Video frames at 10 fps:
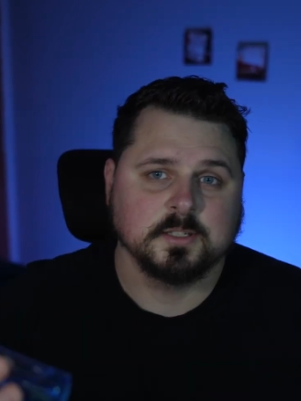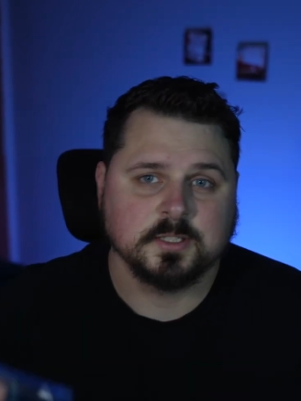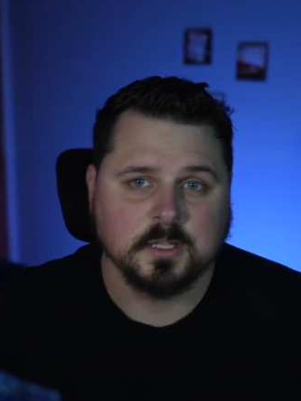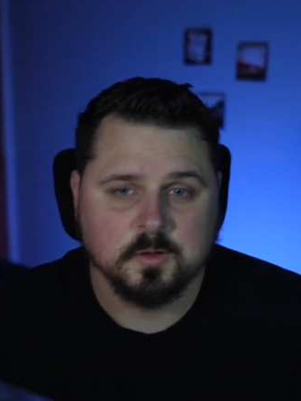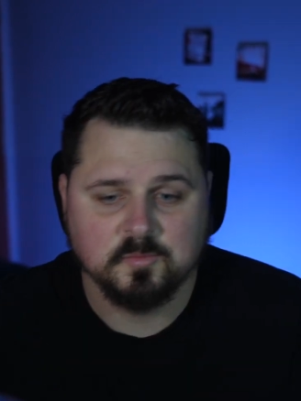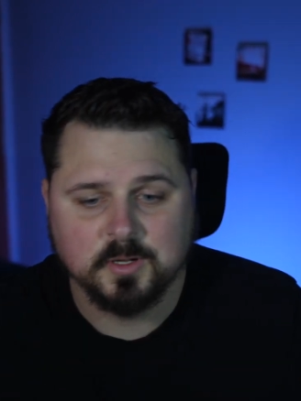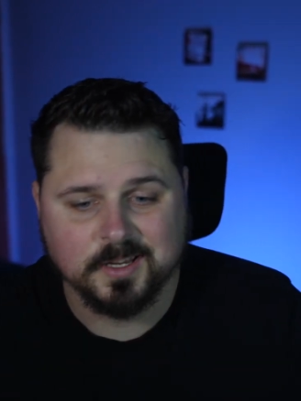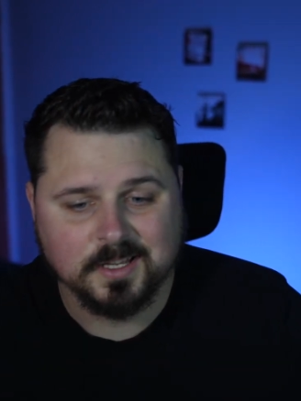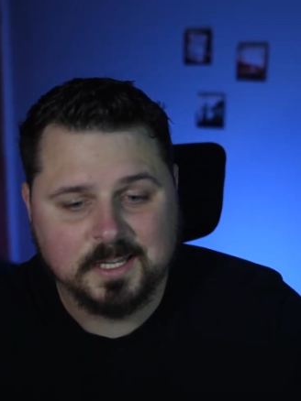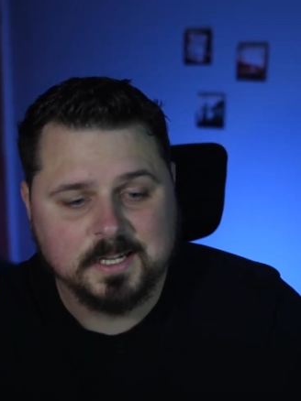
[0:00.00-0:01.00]
going to start off by
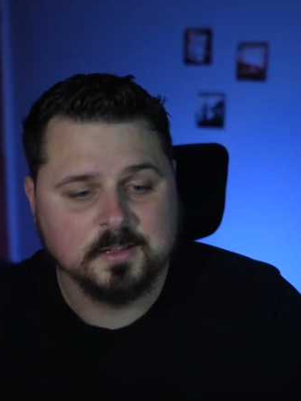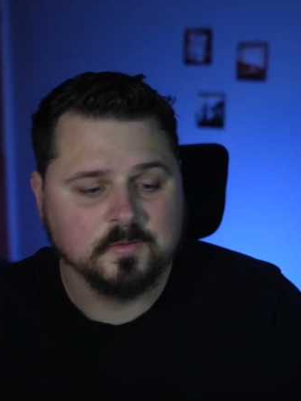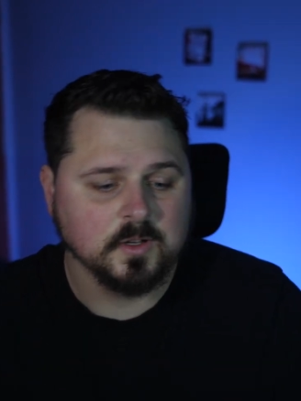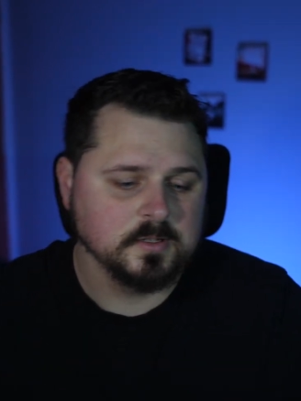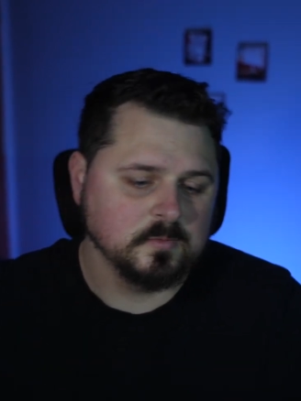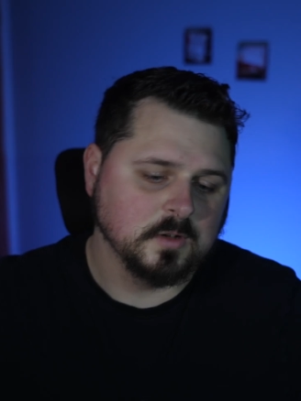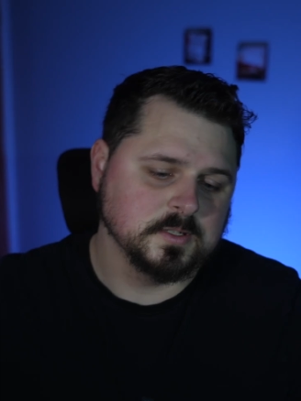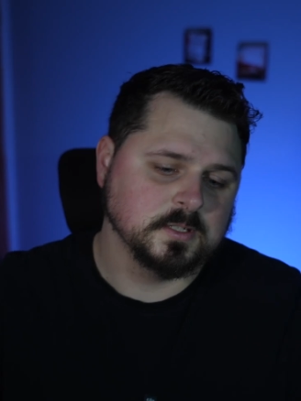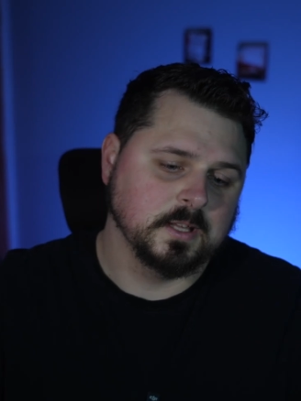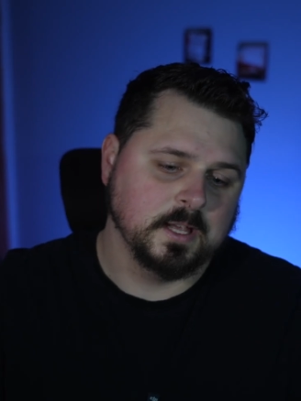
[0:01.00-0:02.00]
cleaning the visor
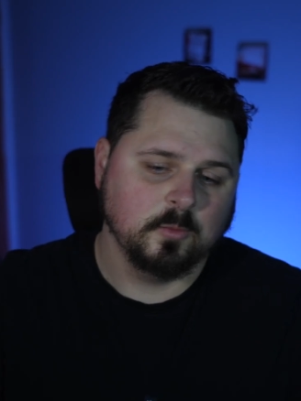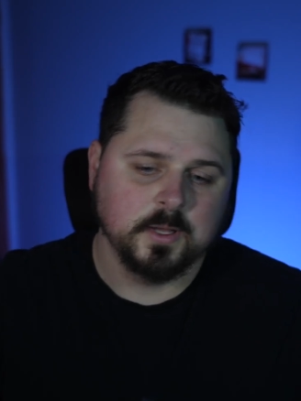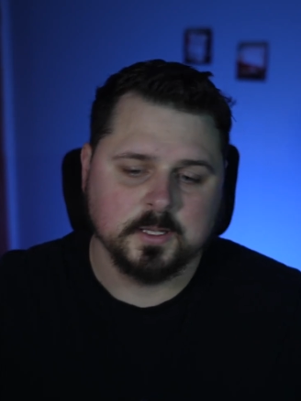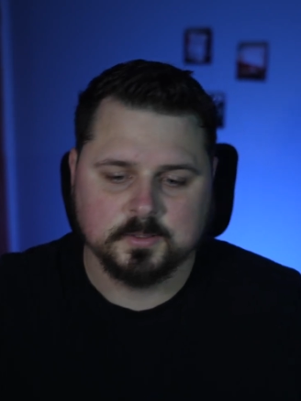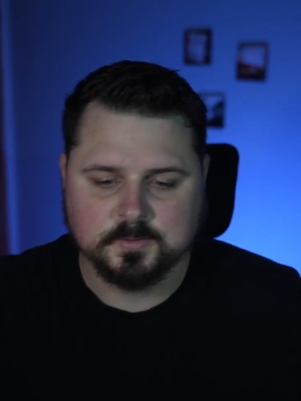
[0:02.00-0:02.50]
whilst it's on the helmet,